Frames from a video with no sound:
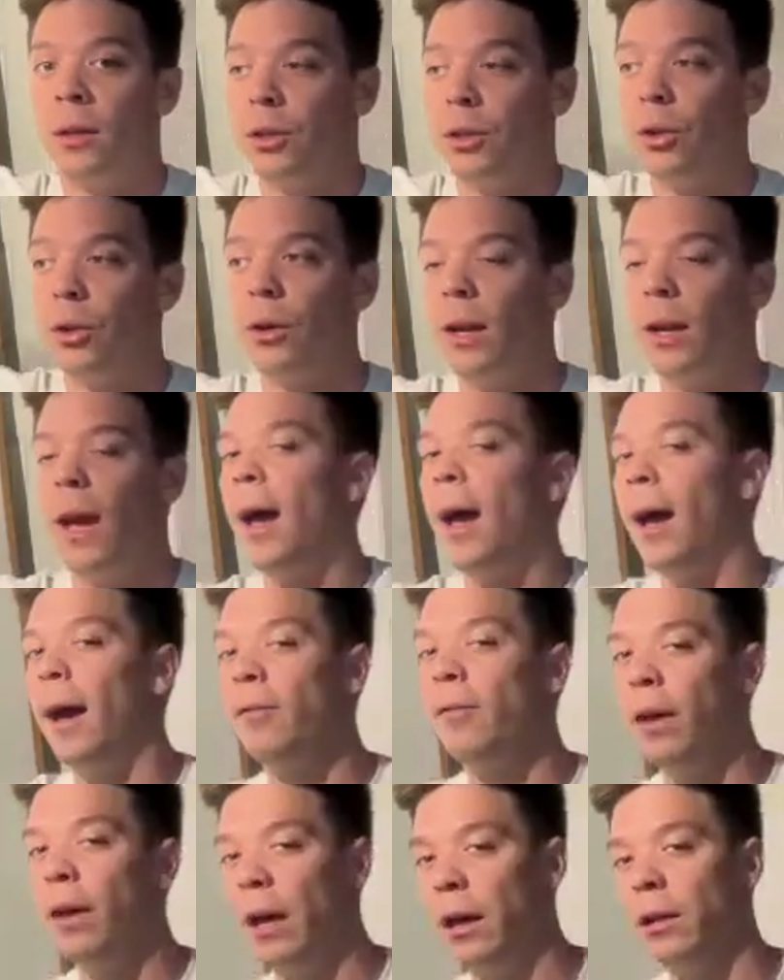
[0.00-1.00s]
You're going to
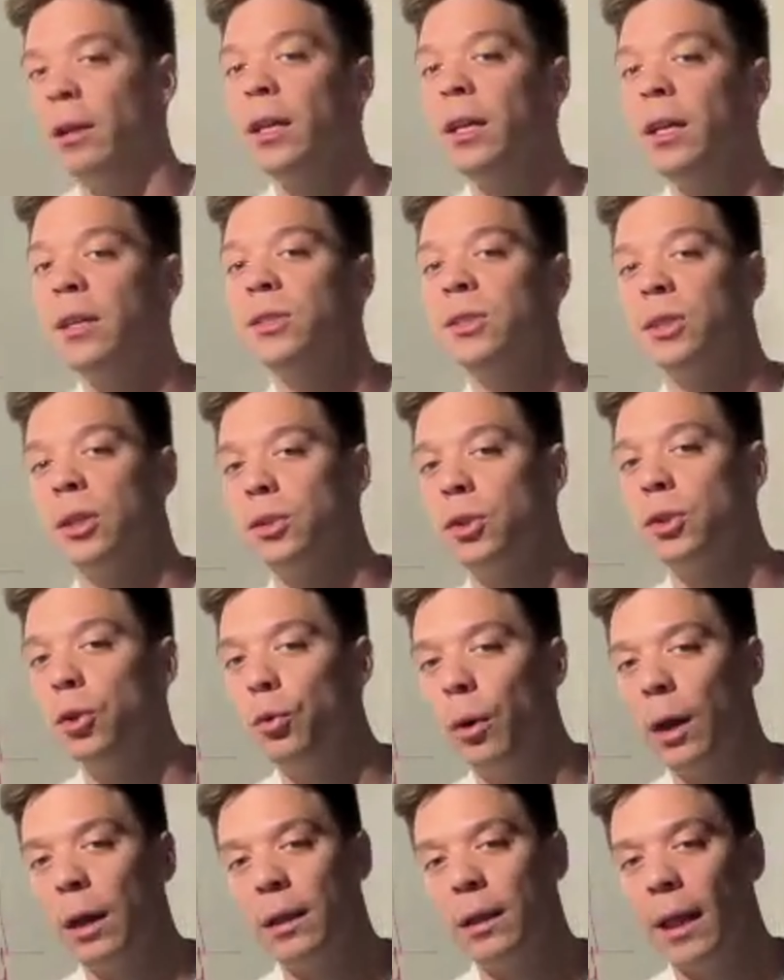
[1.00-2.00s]
have at least a
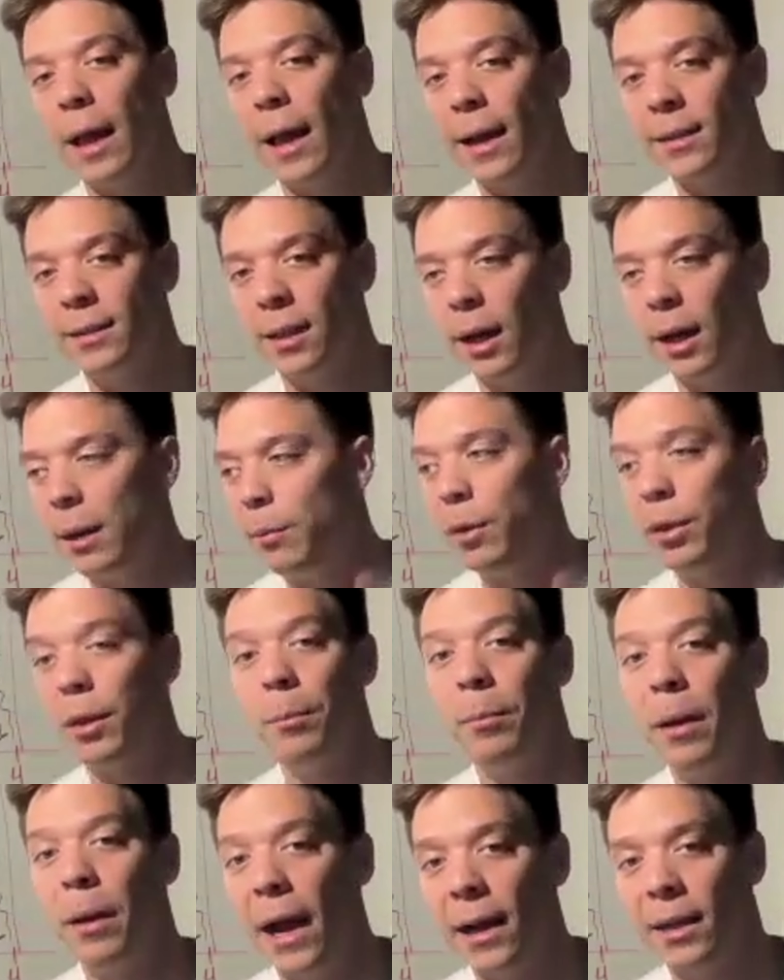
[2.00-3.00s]
2-way lag time on
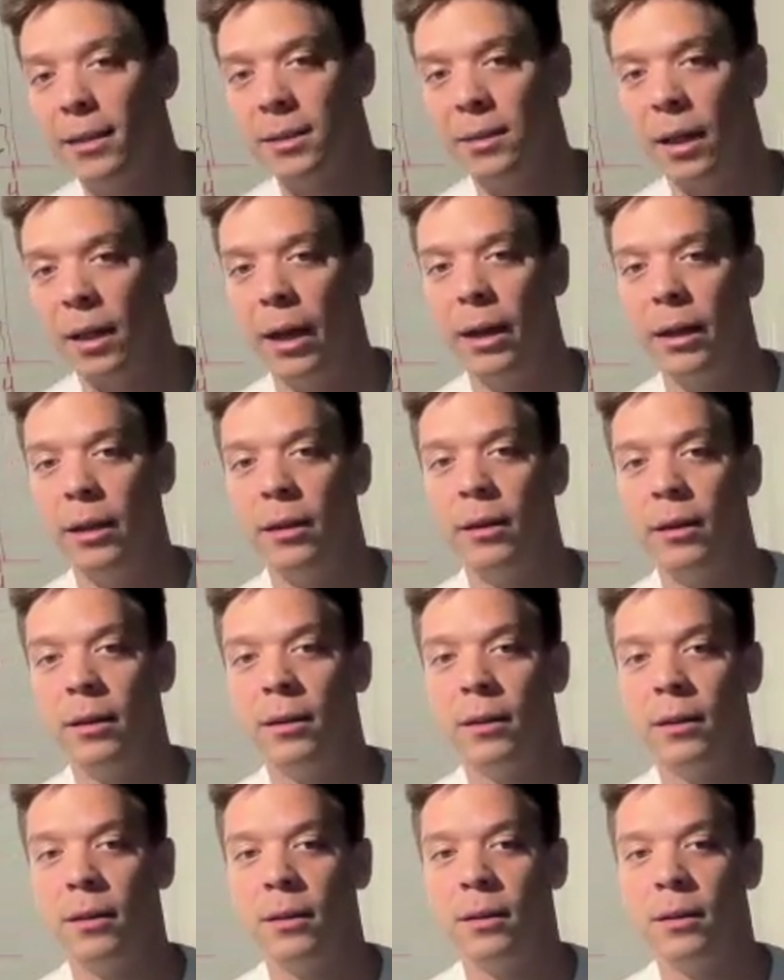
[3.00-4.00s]
the backside
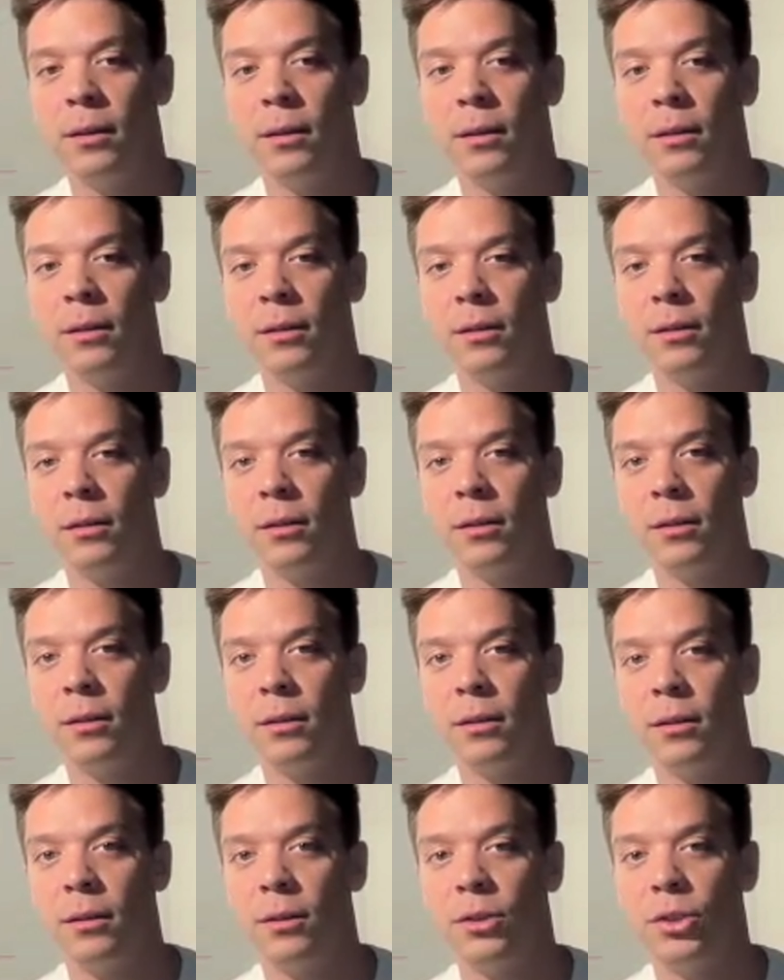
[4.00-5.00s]

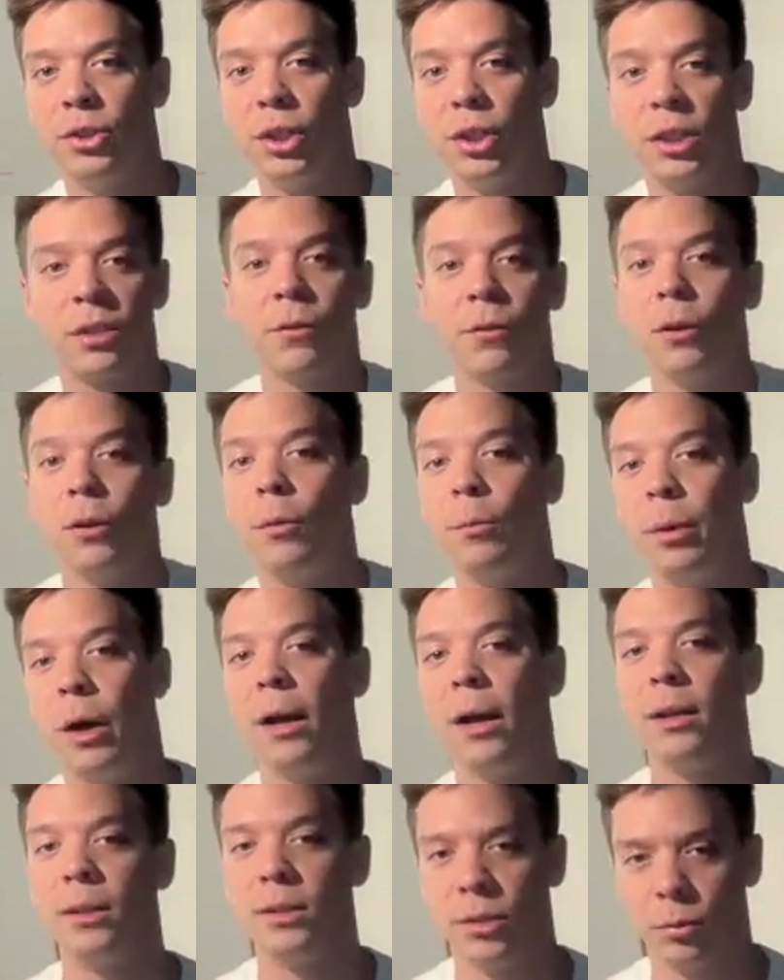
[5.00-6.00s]
just for your
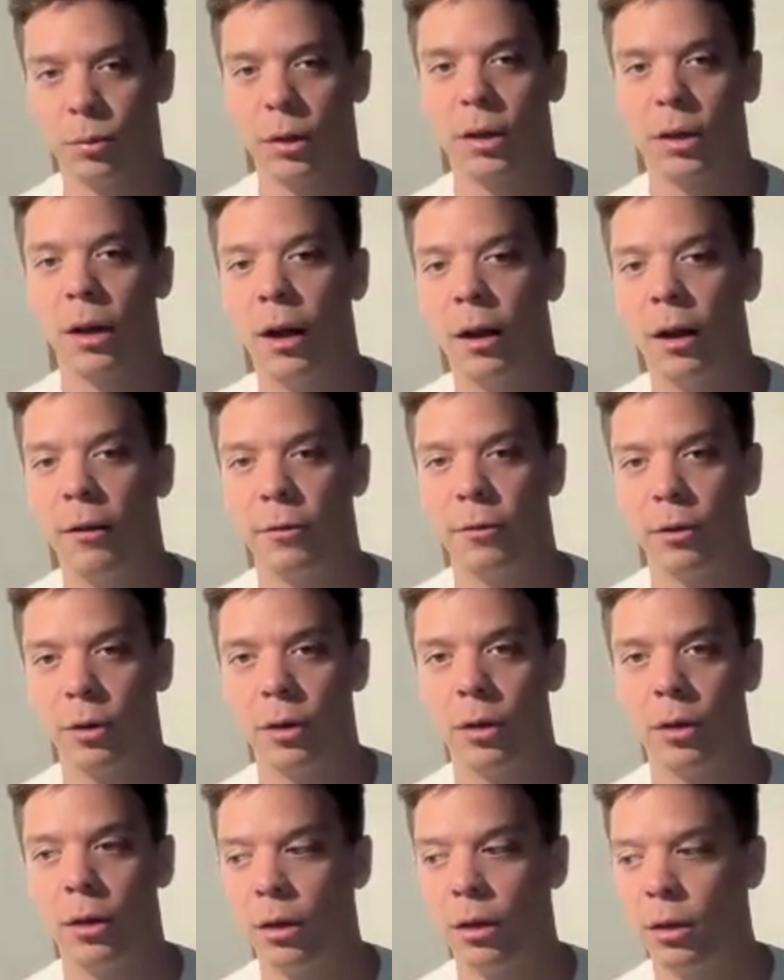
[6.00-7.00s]
body to
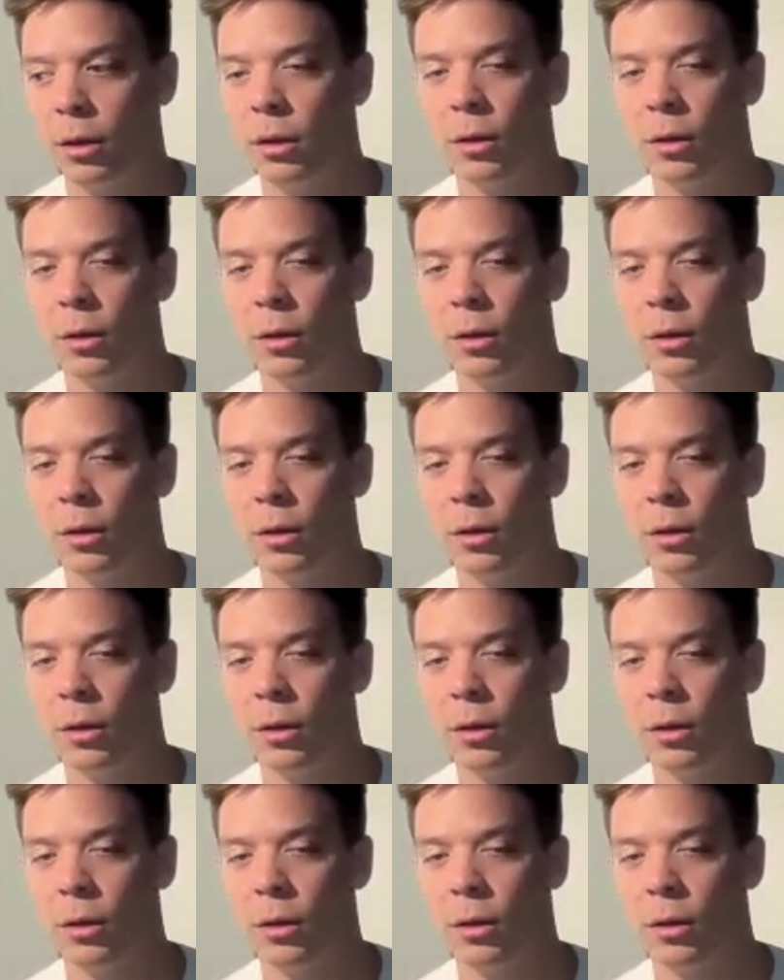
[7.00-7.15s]
recover,